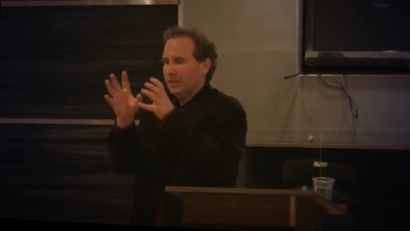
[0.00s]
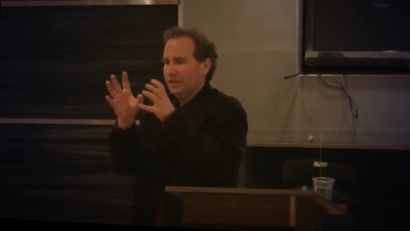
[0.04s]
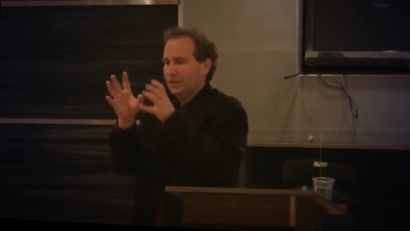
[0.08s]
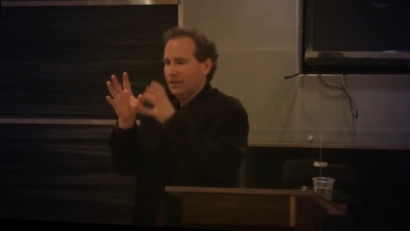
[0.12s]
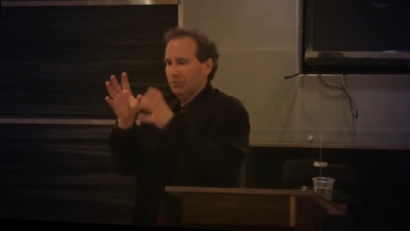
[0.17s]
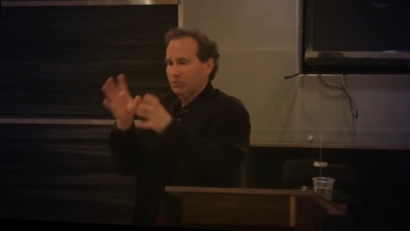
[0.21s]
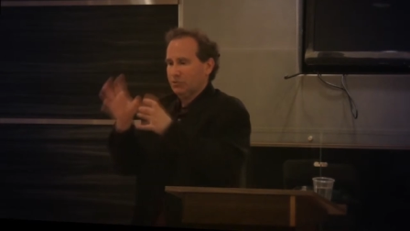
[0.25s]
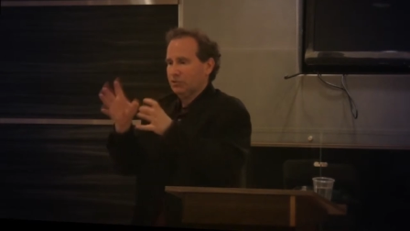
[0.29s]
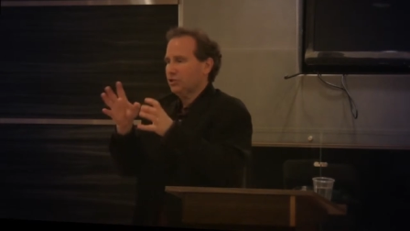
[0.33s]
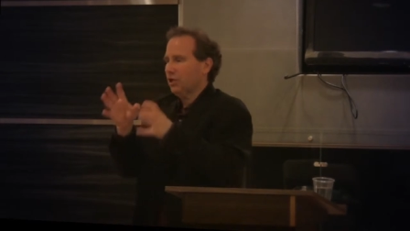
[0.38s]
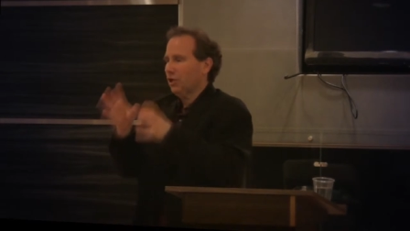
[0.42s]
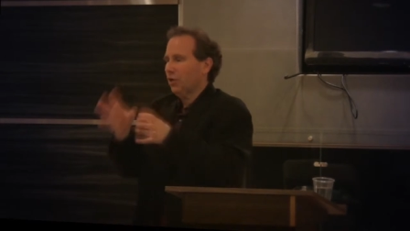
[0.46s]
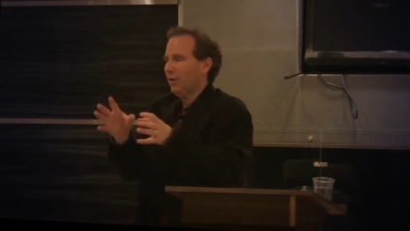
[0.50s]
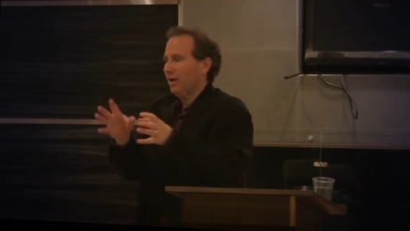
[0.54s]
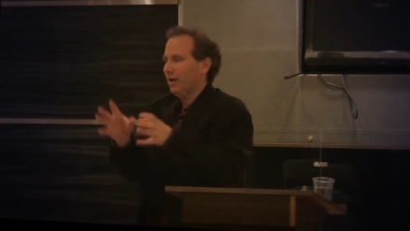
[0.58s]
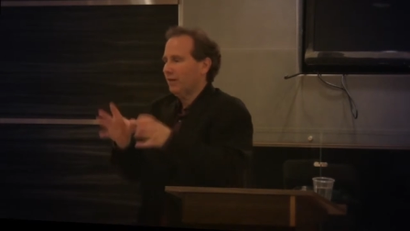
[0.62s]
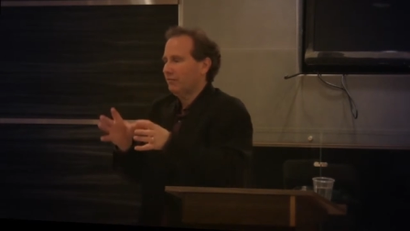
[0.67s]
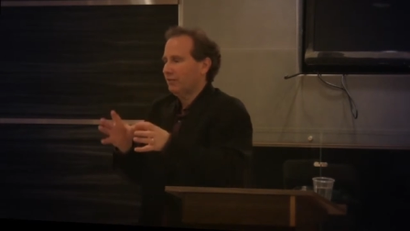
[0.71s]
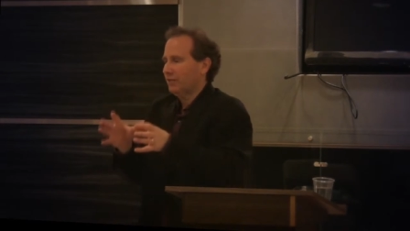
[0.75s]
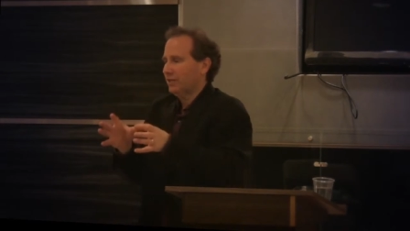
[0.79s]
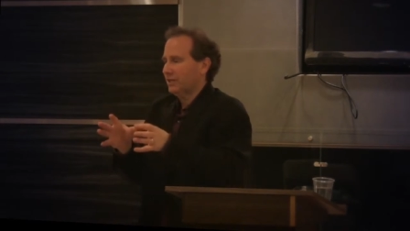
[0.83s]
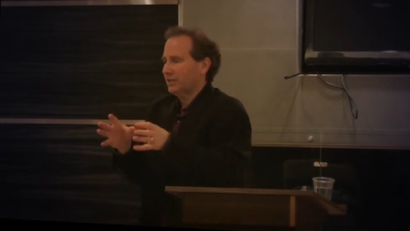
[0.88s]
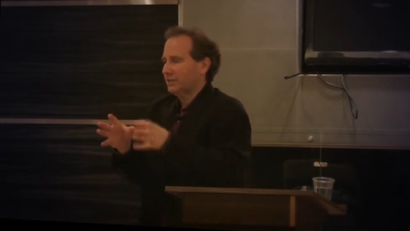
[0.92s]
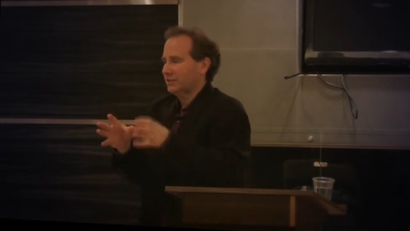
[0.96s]
there was no
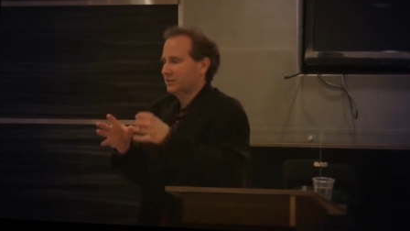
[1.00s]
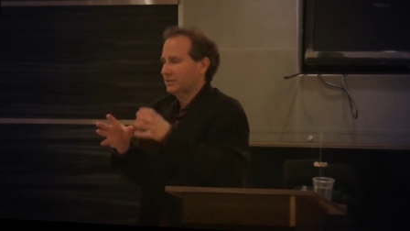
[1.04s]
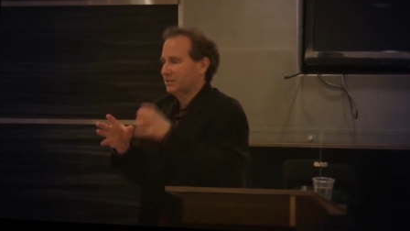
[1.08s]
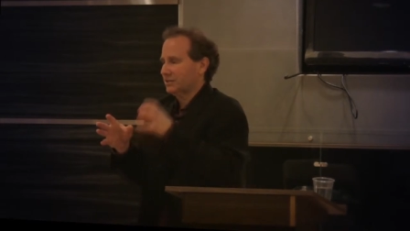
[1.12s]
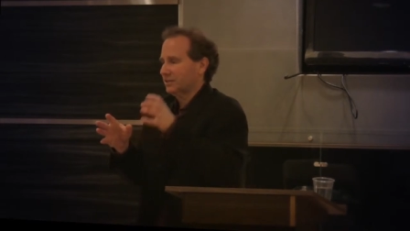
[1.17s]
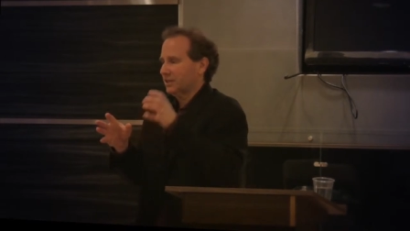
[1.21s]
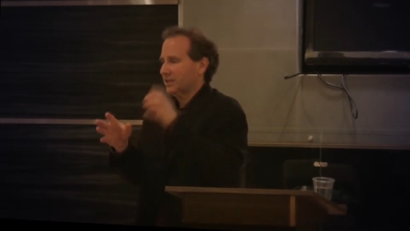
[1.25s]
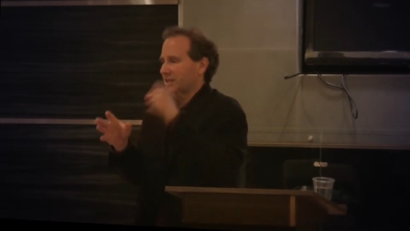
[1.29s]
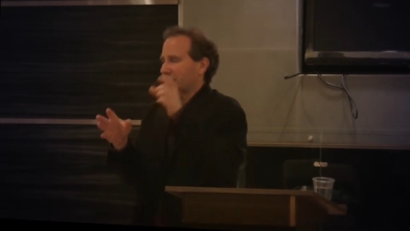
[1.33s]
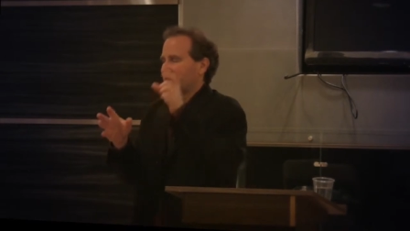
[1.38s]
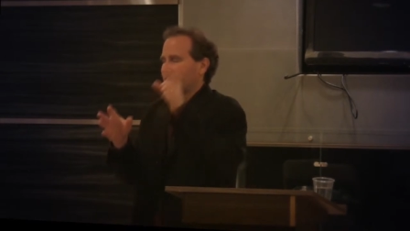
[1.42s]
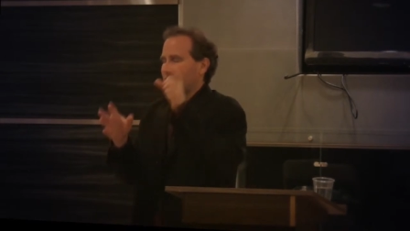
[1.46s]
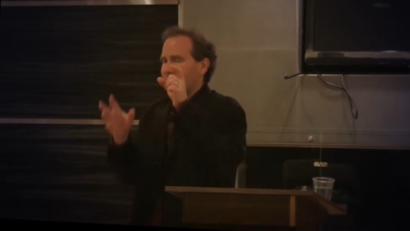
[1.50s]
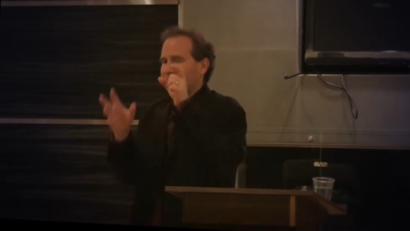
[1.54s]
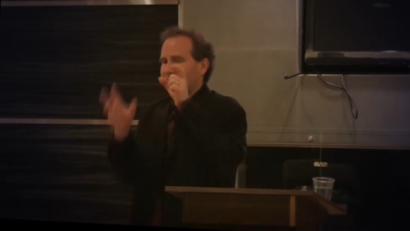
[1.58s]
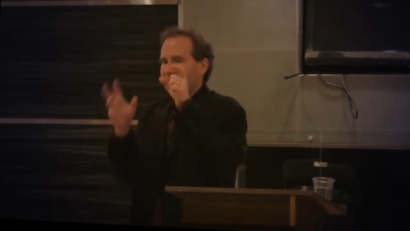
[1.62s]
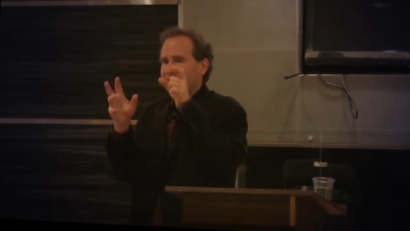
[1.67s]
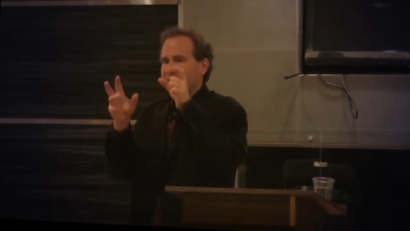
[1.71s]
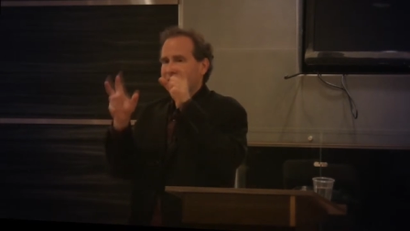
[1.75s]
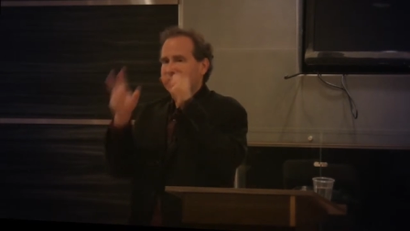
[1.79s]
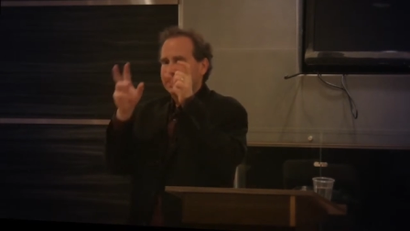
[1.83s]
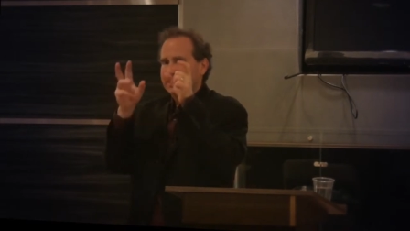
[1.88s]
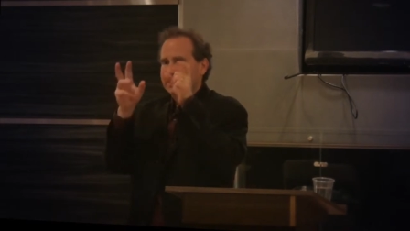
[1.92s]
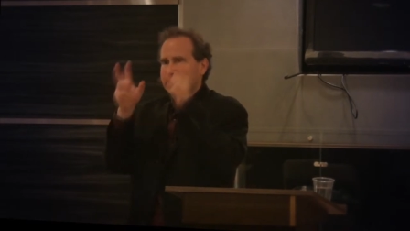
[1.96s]
evidence that
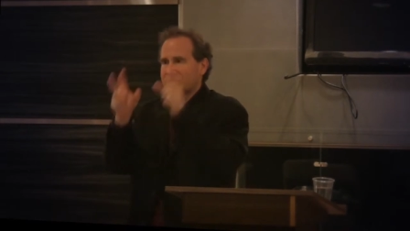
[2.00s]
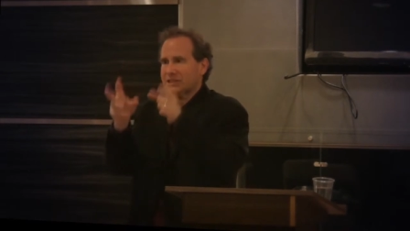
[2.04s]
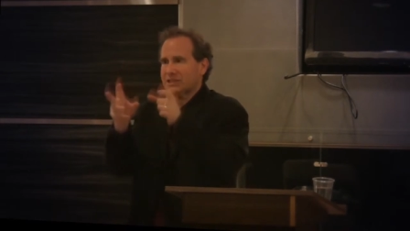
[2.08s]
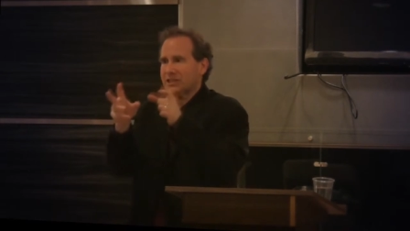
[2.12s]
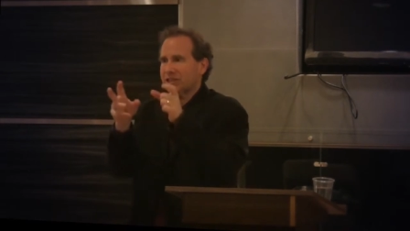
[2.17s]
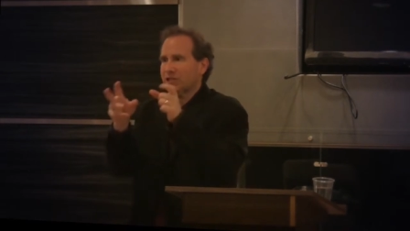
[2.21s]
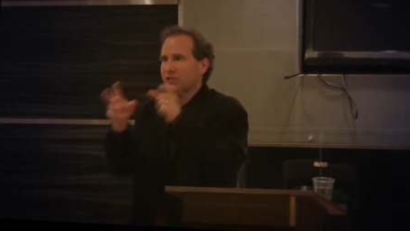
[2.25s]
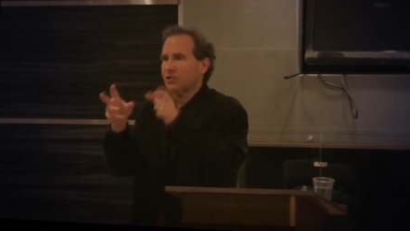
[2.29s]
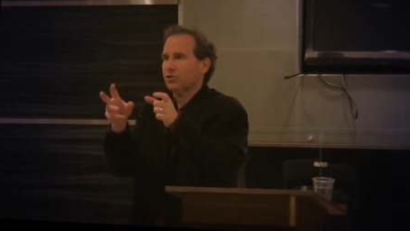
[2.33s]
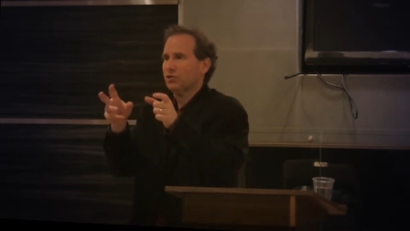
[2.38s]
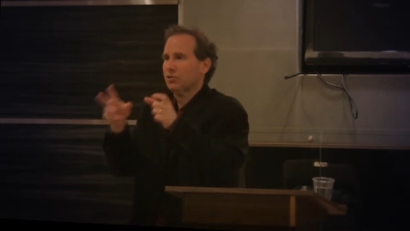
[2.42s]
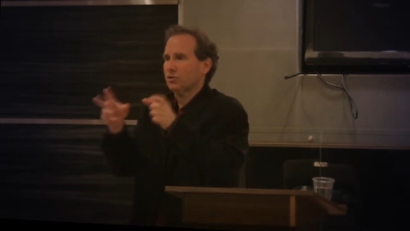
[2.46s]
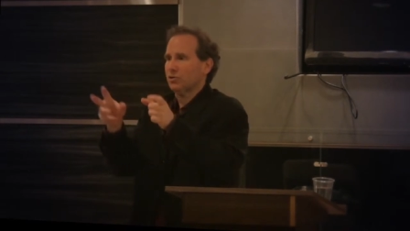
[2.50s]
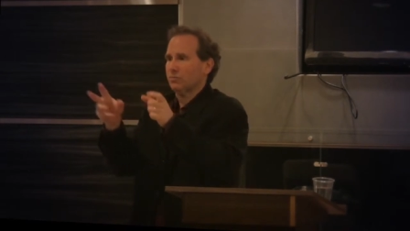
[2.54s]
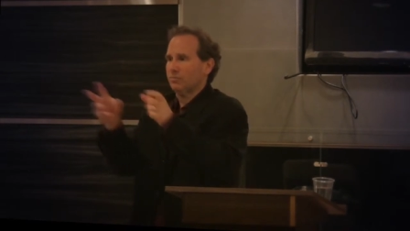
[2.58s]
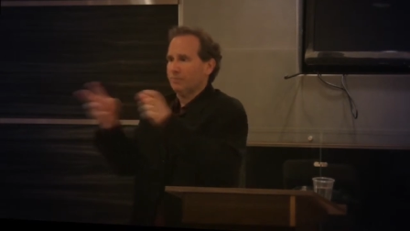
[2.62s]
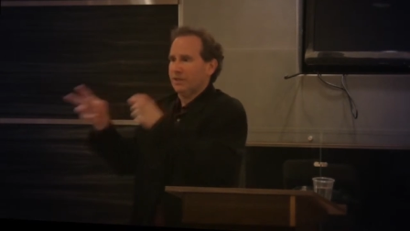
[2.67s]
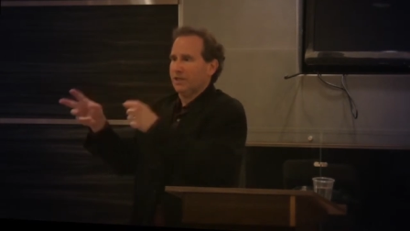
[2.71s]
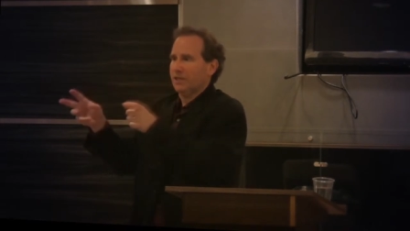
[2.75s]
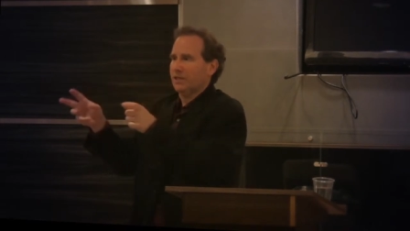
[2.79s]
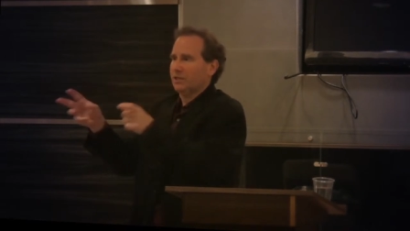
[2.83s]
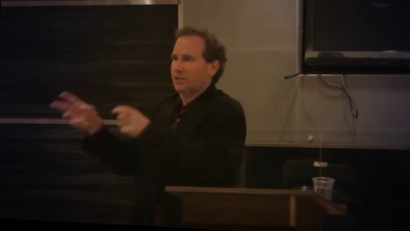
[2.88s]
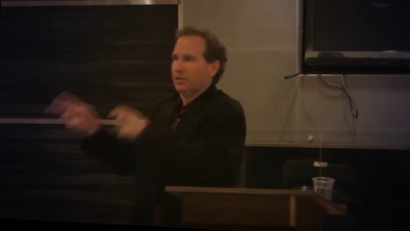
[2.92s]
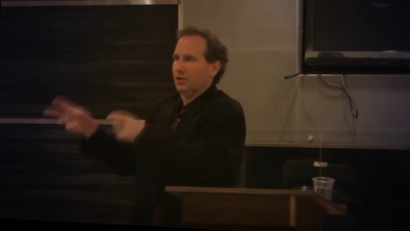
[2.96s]
he considered her to
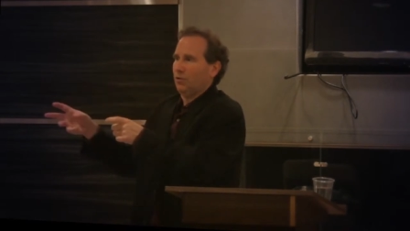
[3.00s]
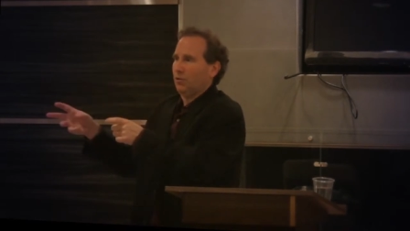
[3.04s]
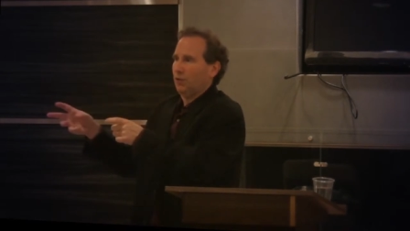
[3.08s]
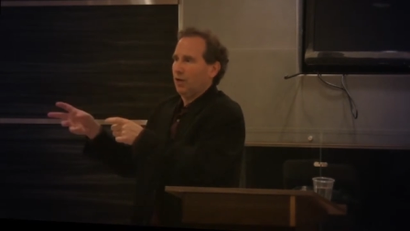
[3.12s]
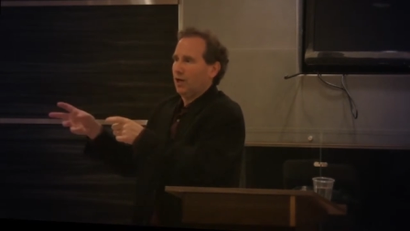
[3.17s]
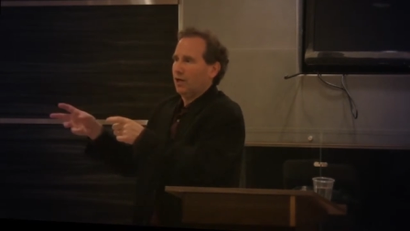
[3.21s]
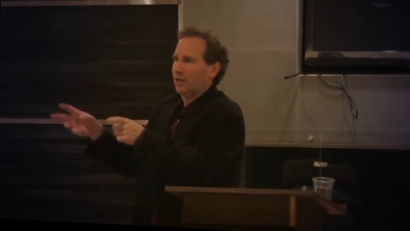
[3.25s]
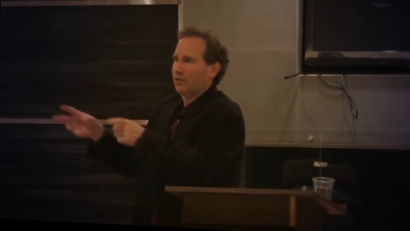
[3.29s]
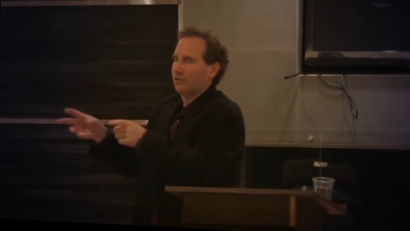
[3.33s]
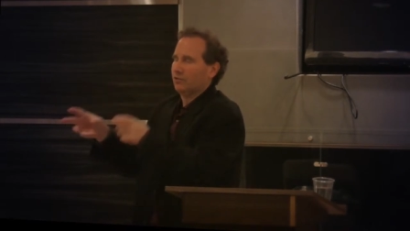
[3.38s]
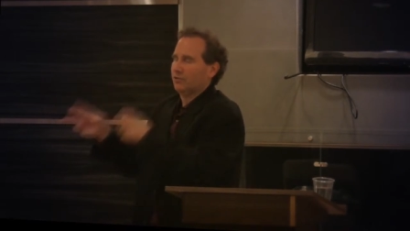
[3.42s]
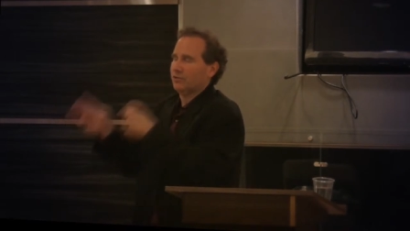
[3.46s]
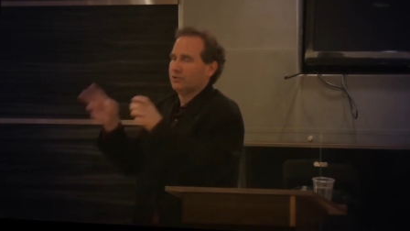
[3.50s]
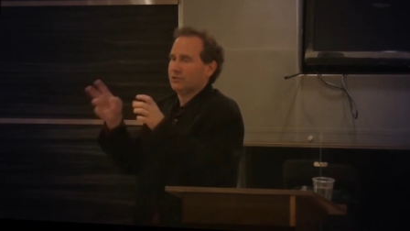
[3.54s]
be a co-author,